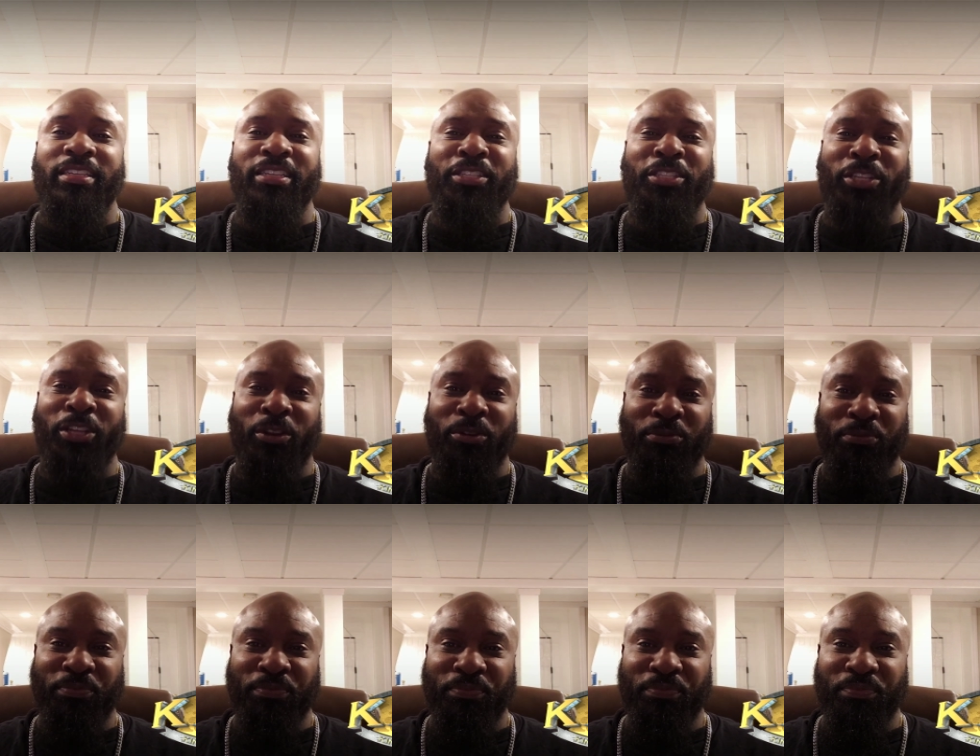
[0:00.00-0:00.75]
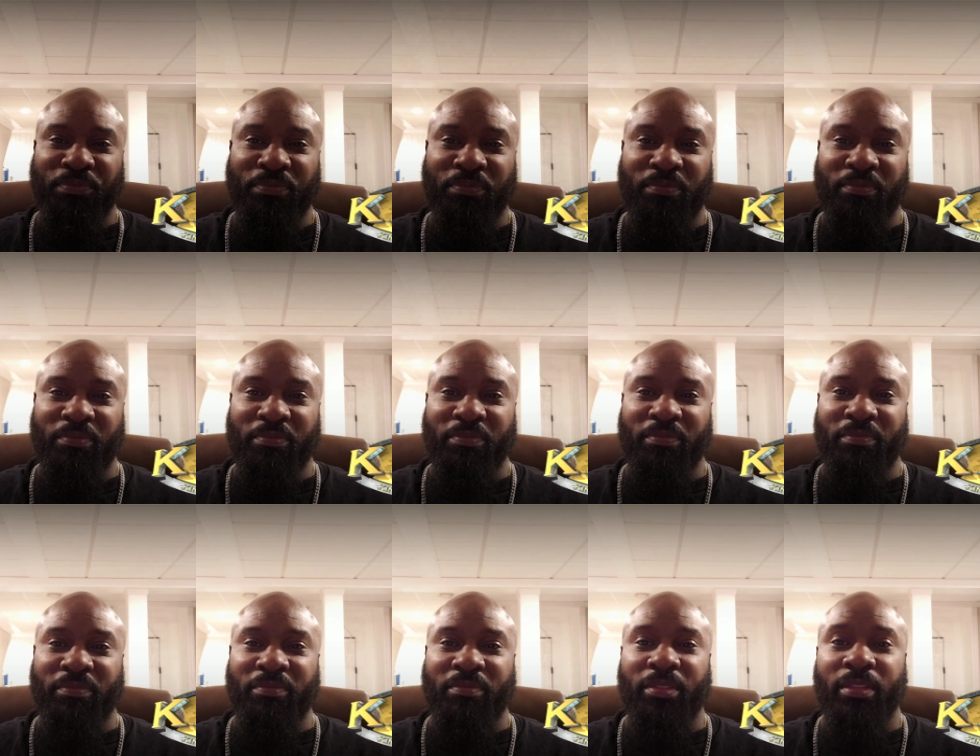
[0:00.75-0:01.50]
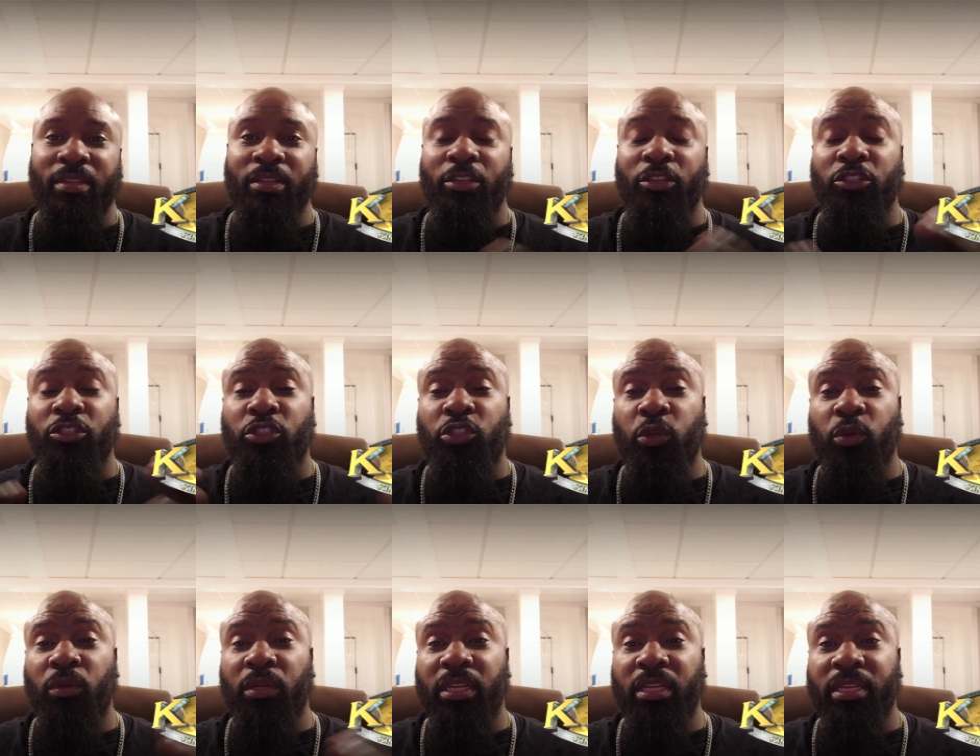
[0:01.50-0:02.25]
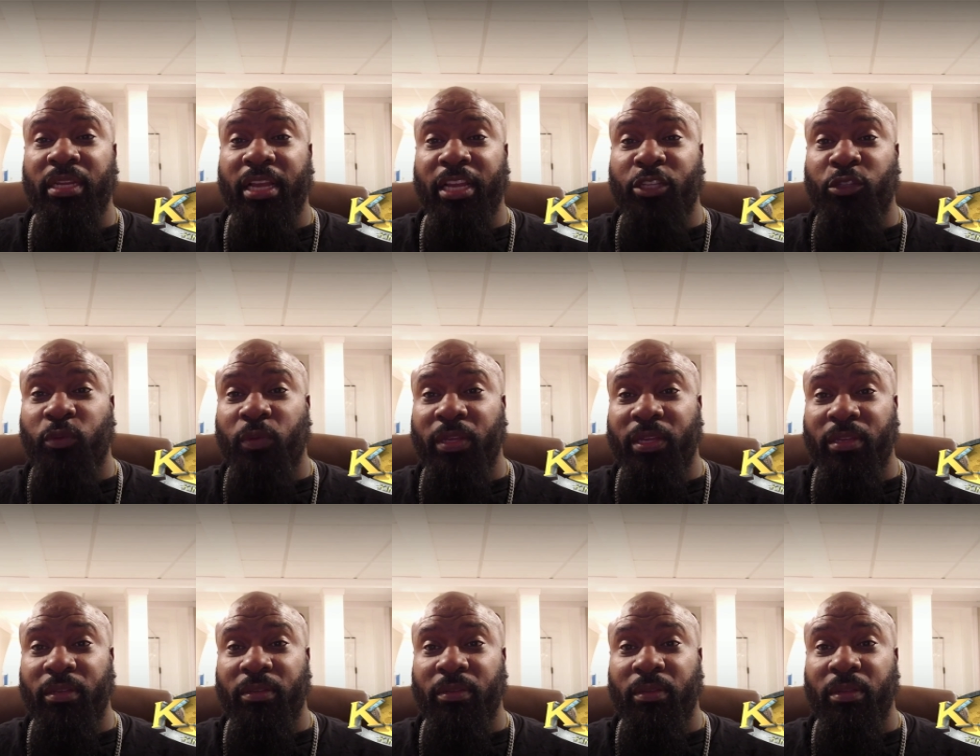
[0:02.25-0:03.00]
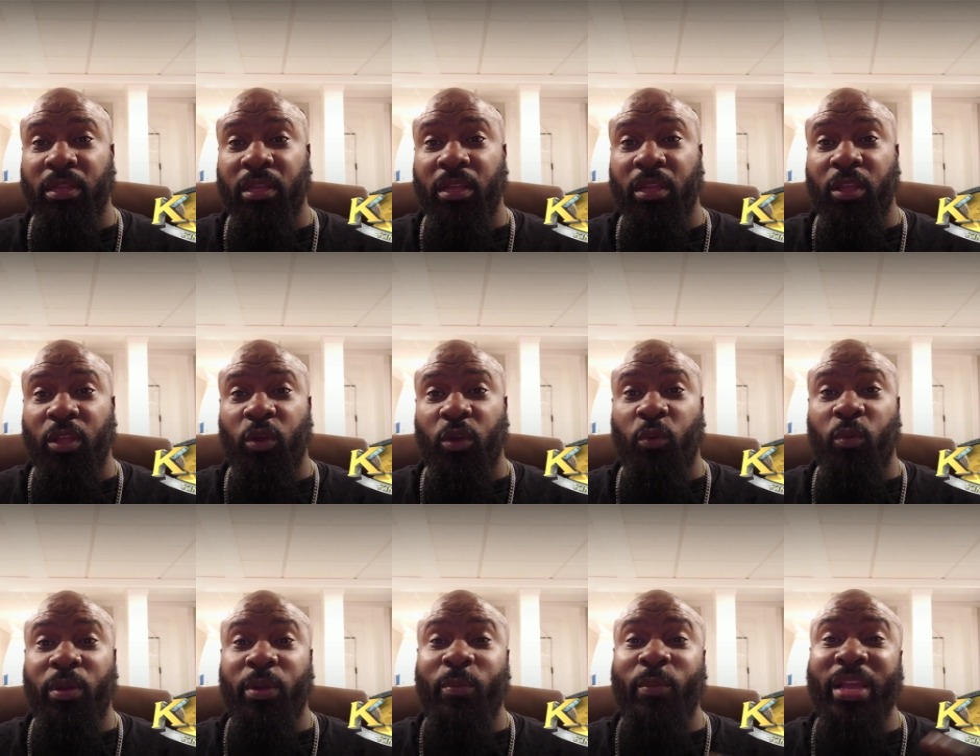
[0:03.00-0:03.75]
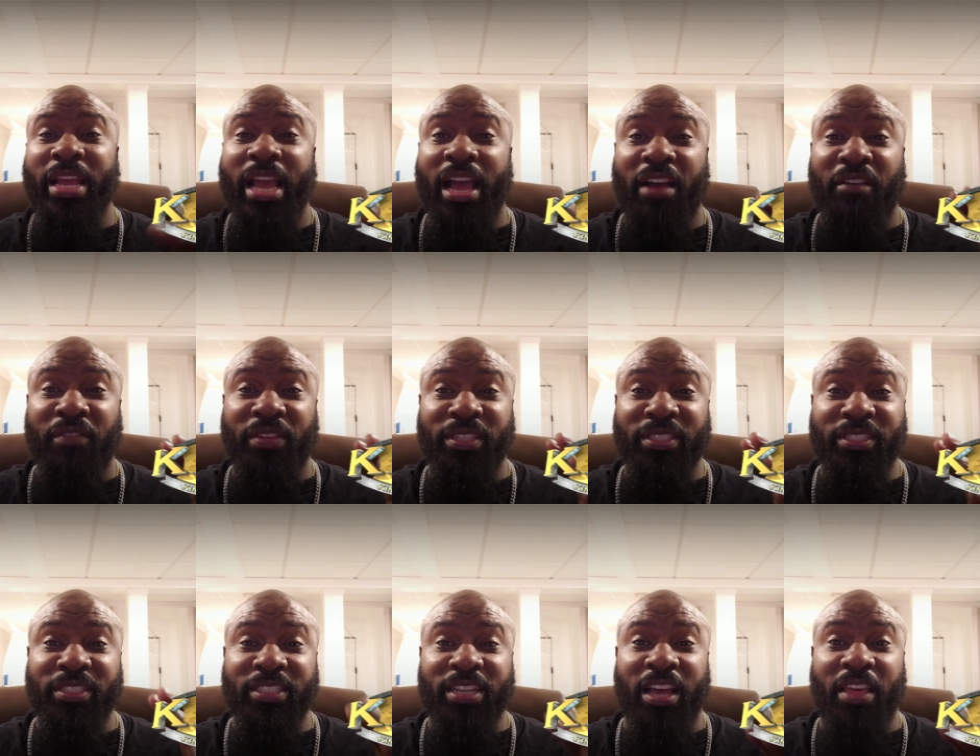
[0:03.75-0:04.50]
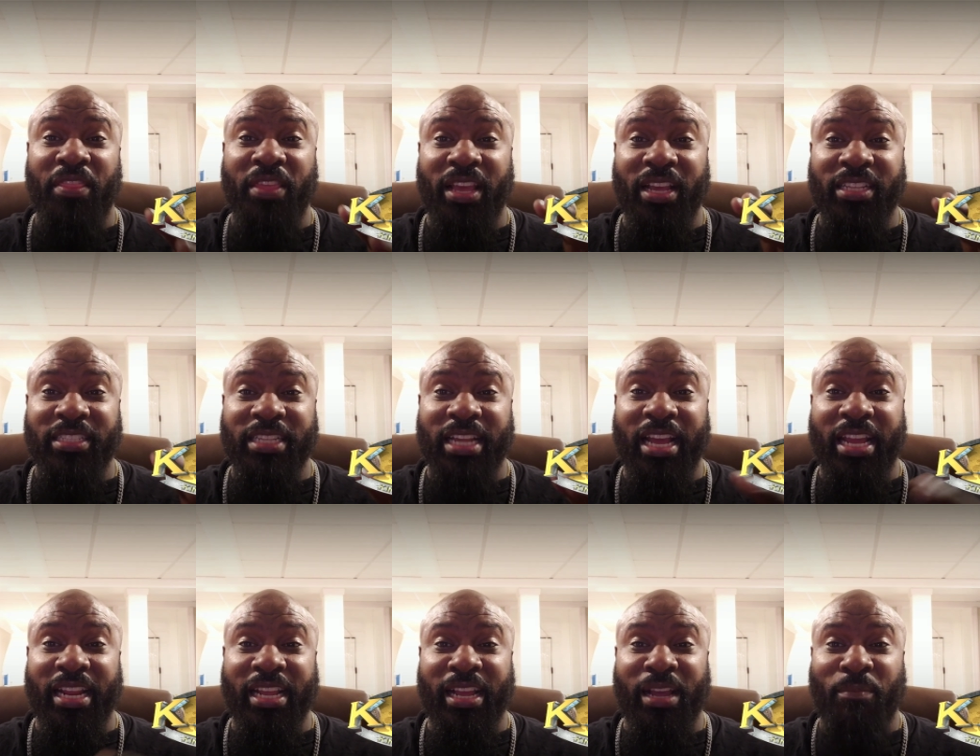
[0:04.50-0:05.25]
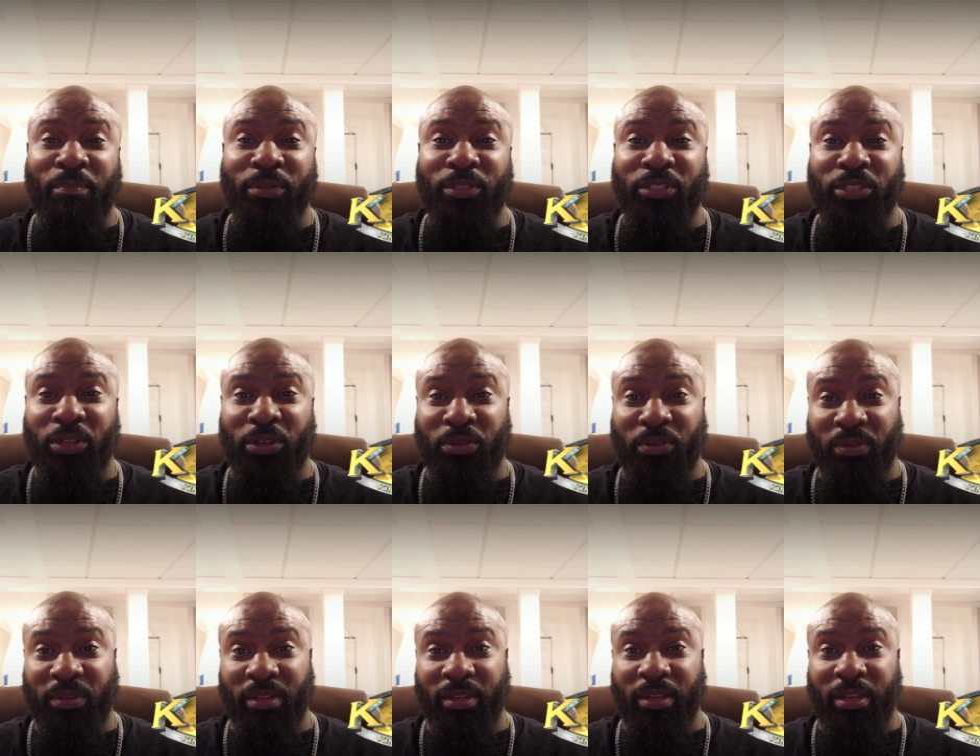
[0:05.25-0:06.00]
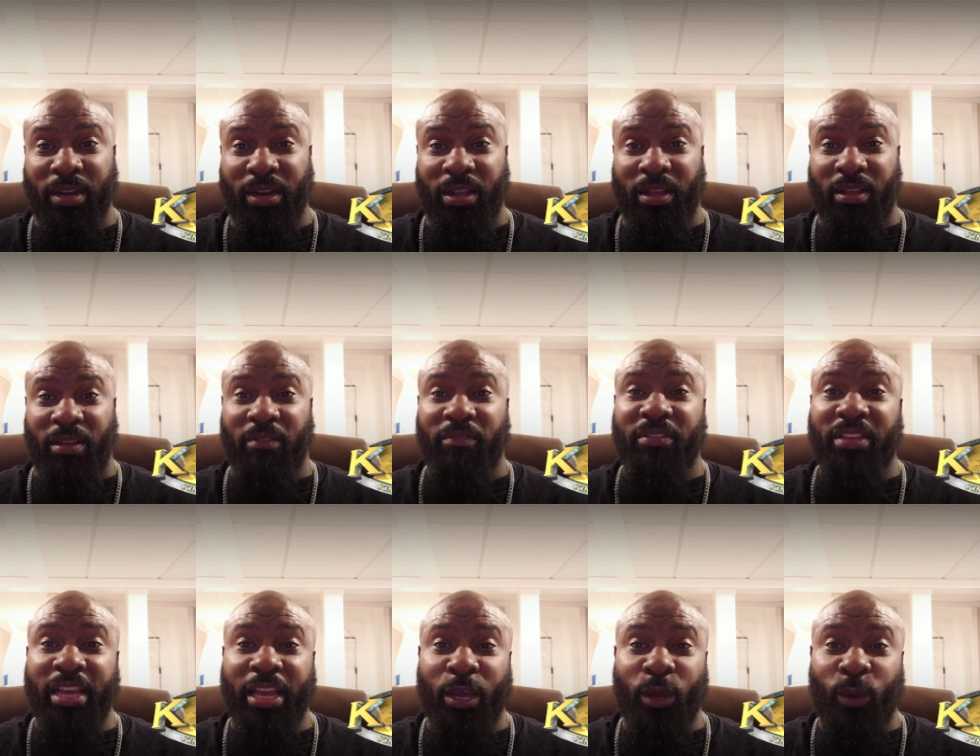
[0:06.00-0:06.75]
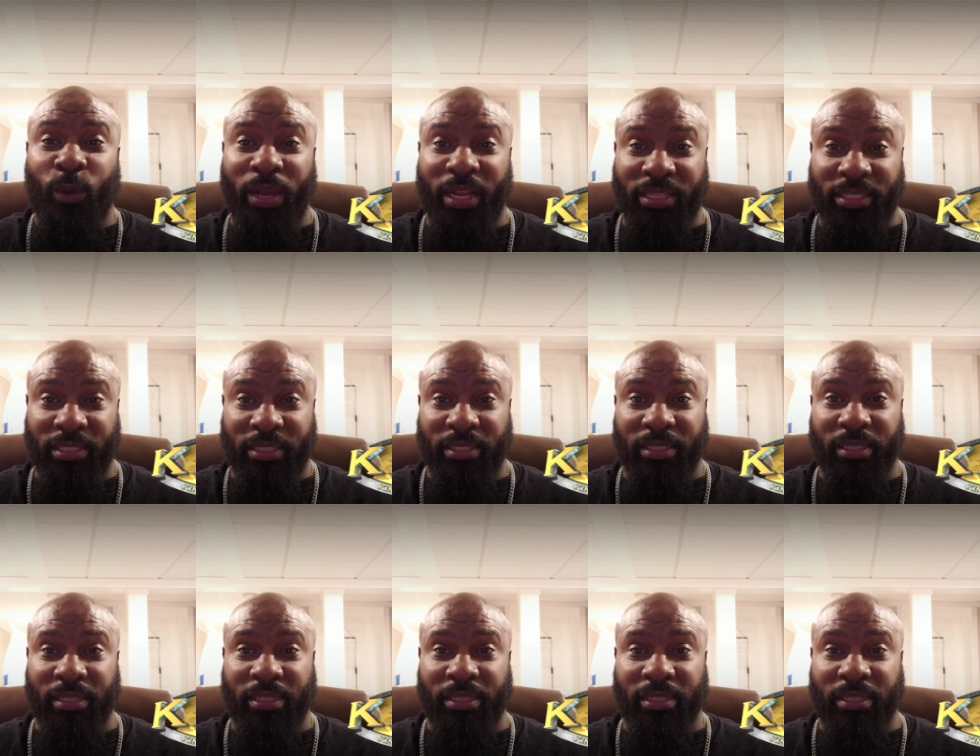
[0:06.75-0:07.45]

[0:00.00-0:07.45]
So, tune in next week when we have another exciting episode of KOS.